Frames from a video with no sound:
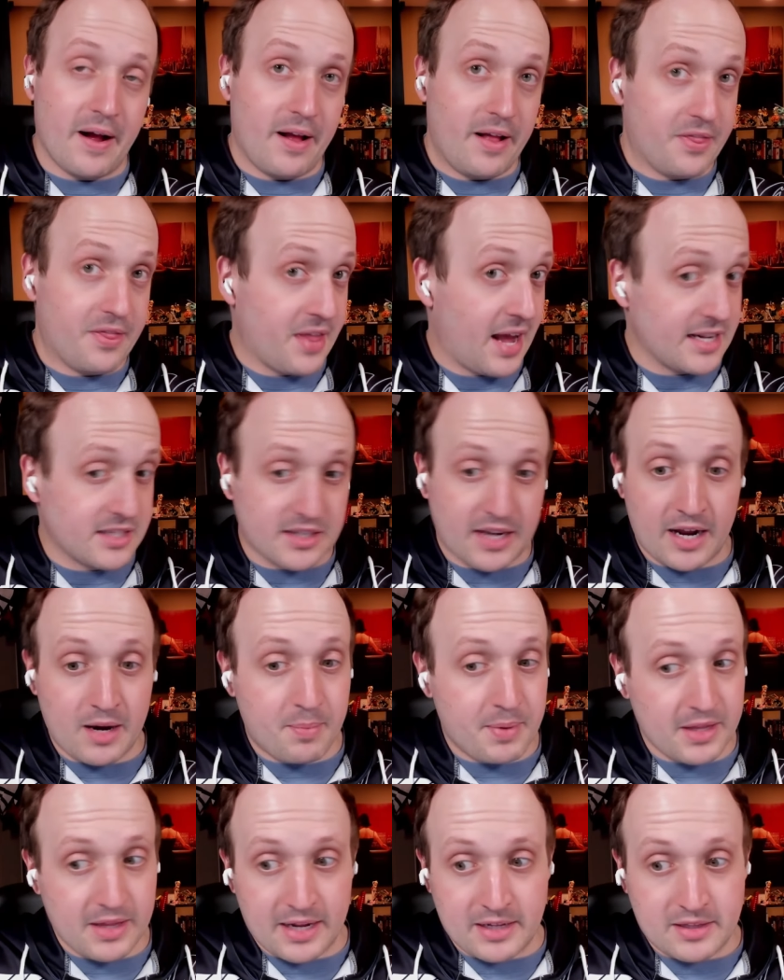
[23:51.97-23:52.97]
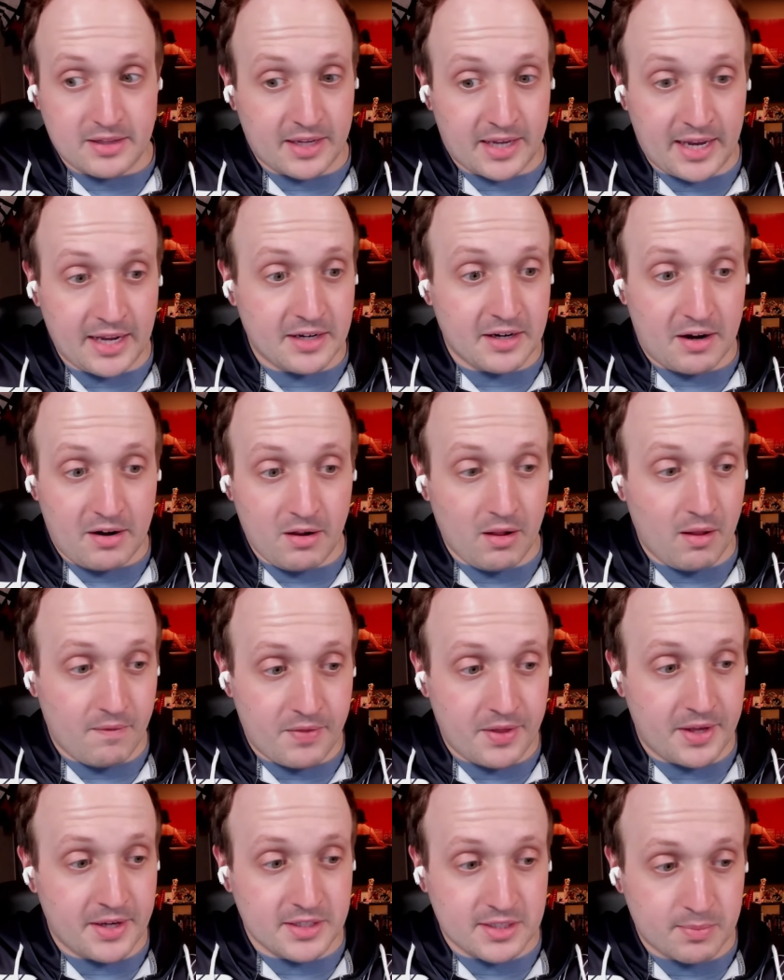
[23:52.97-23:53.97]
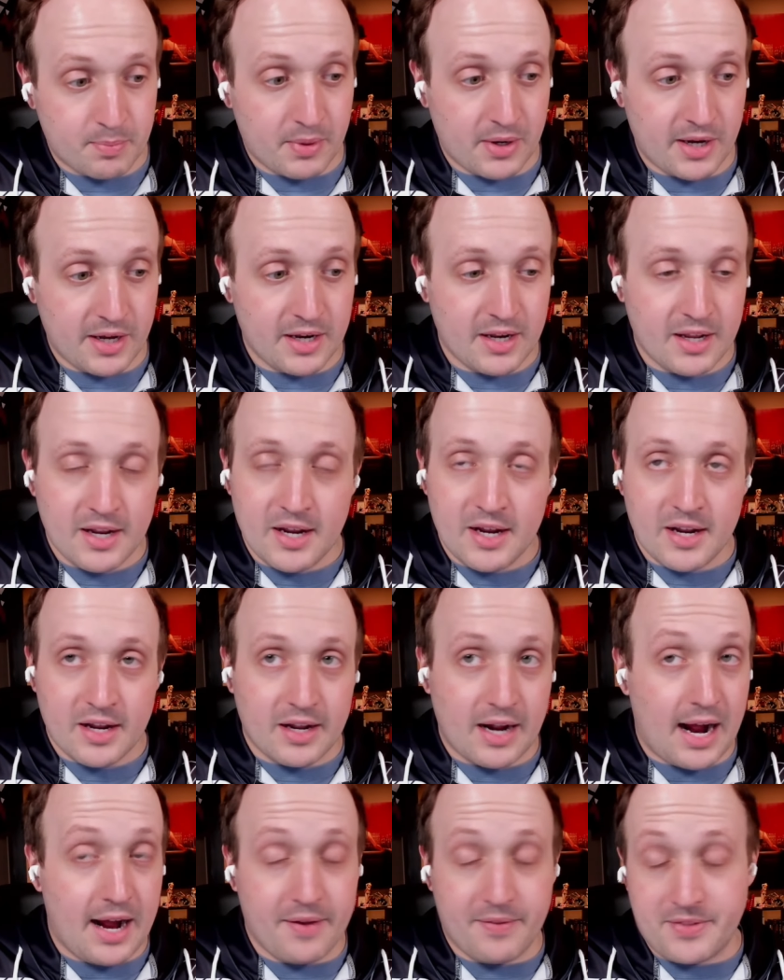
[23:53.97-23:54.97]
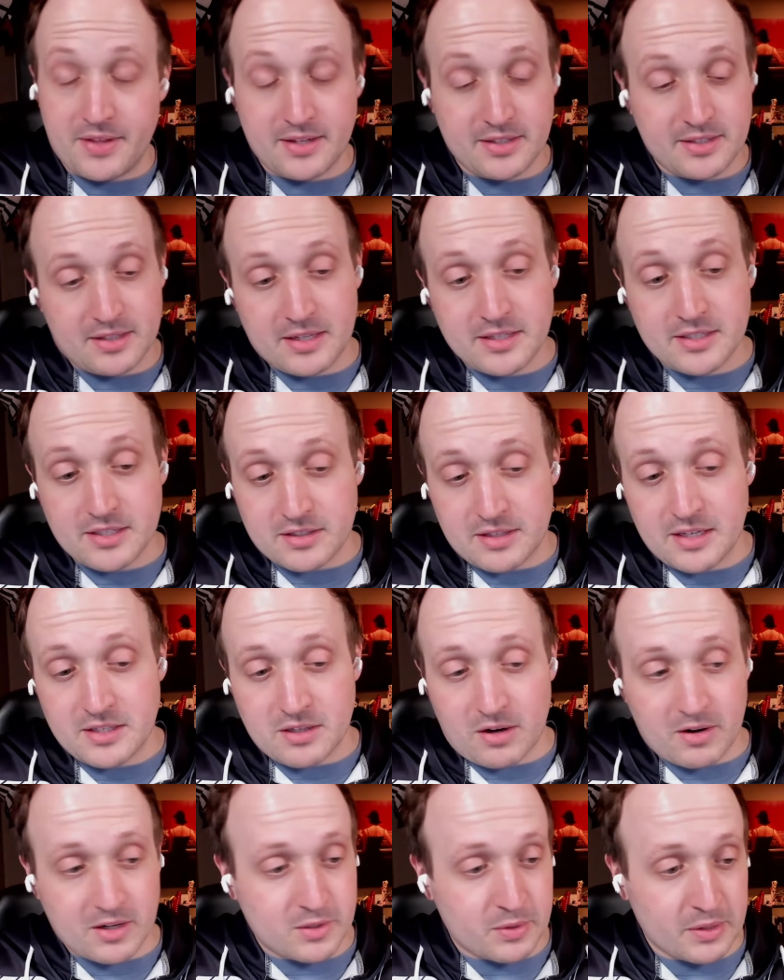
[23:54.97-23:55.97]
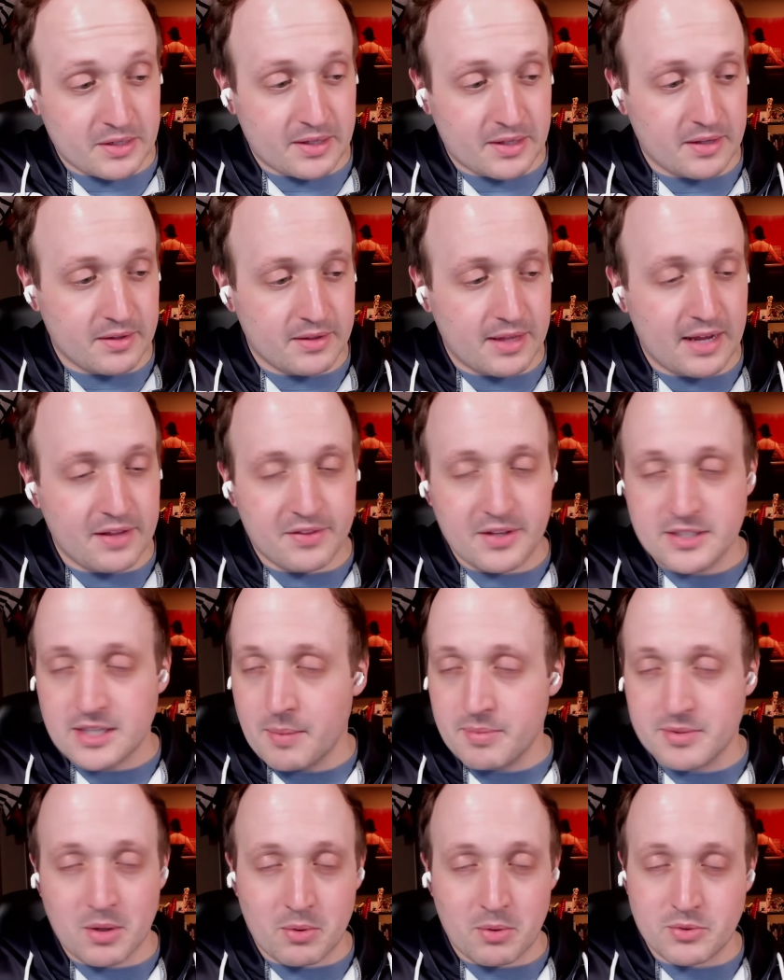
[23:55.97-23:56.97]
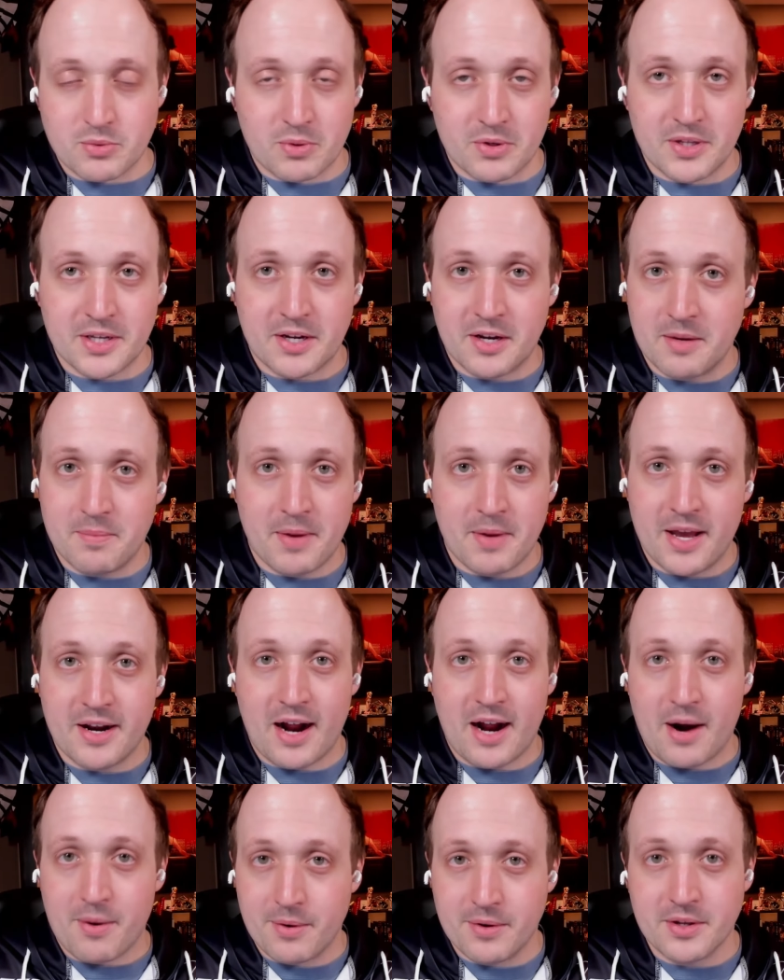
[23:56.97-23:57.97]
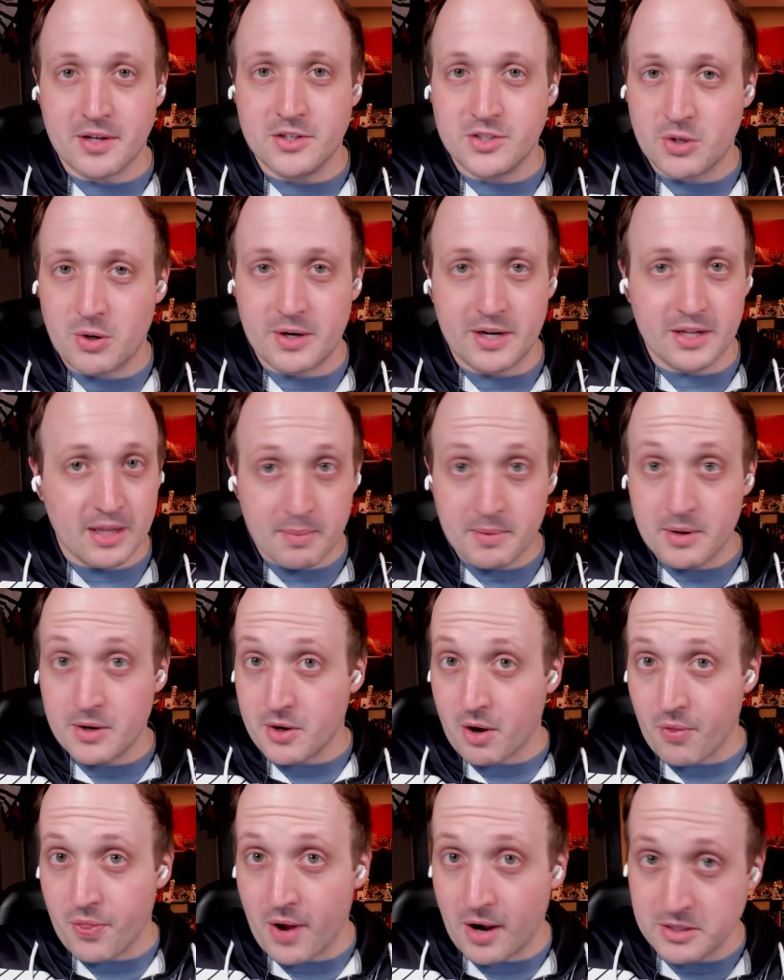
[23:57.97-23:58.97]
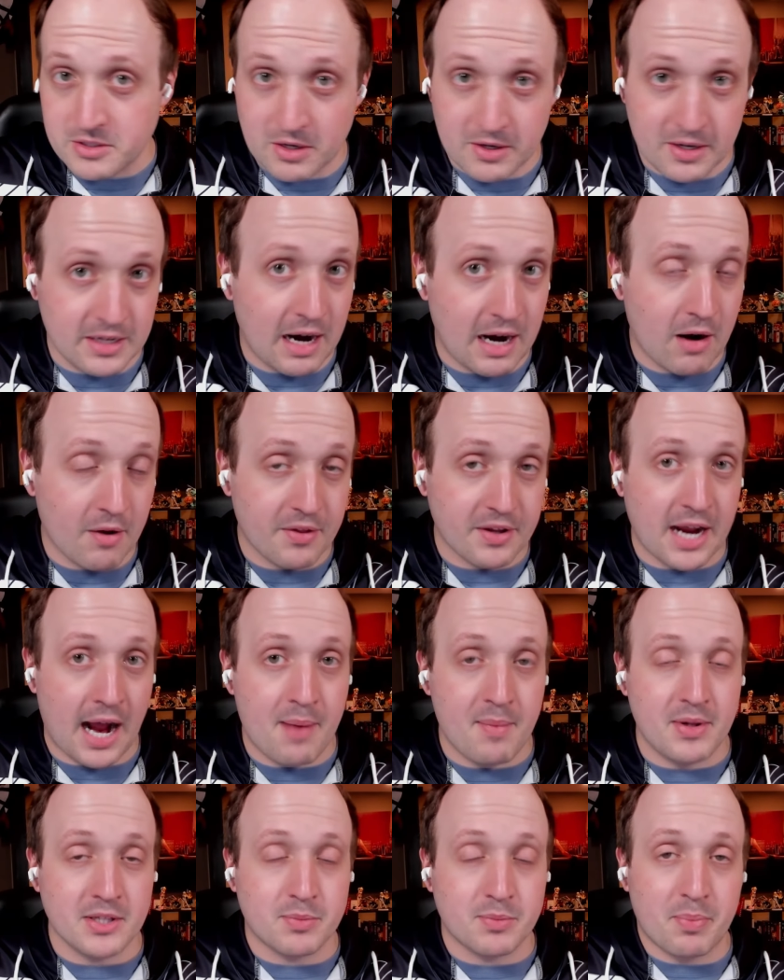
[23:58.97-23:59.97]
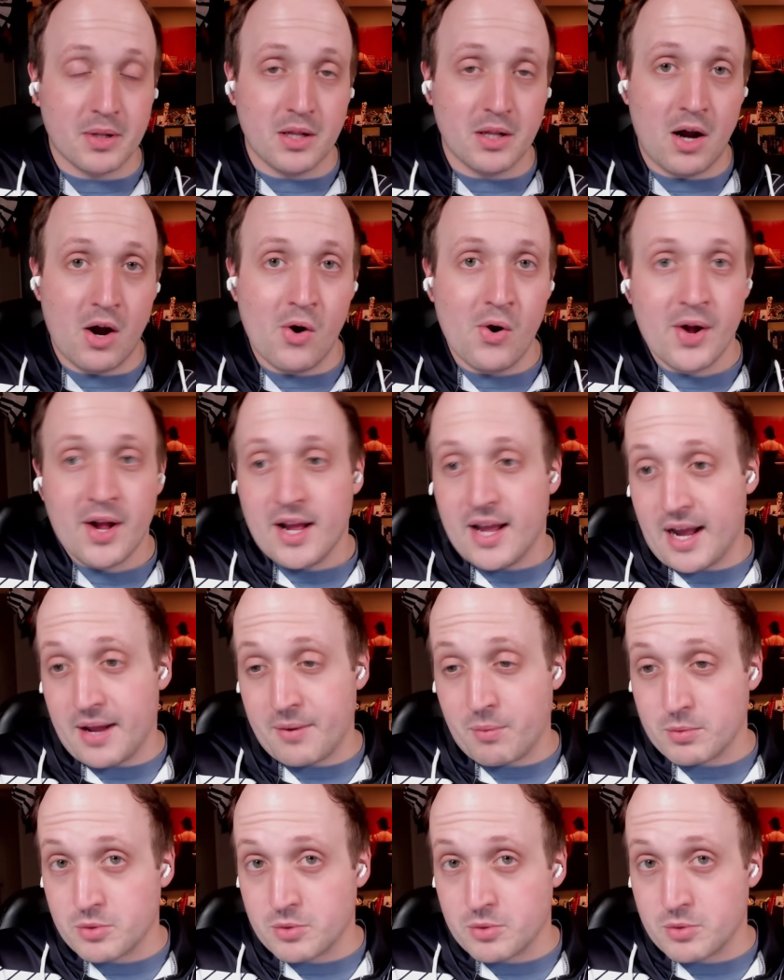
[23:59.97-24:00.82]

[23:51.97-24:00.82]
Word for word: that's got to be like the key to all of this. But I, this this this arc that this episode was really good, man. I really enjoyed it. Let me know your thoughts on it down in the comments below, and we'll